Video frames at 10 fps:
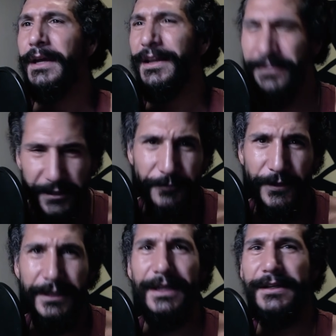It's
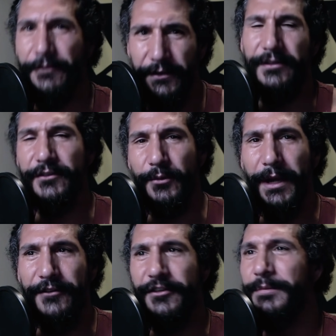different in different
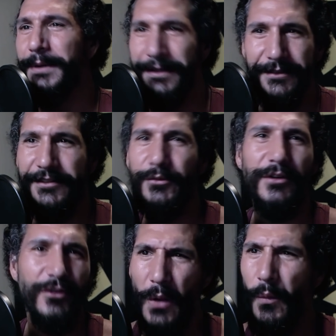situations, but in this
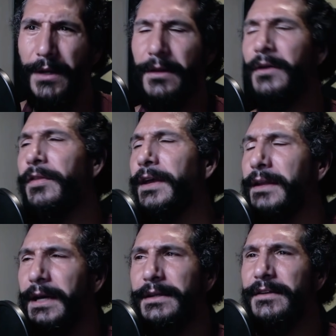situation, one little thing
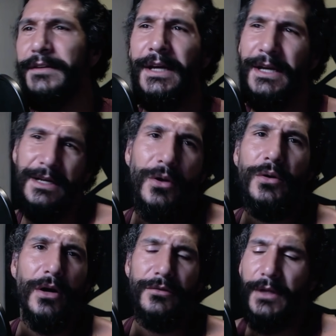like this, who
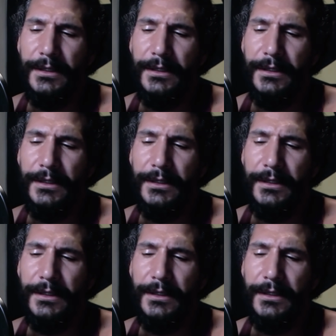knows?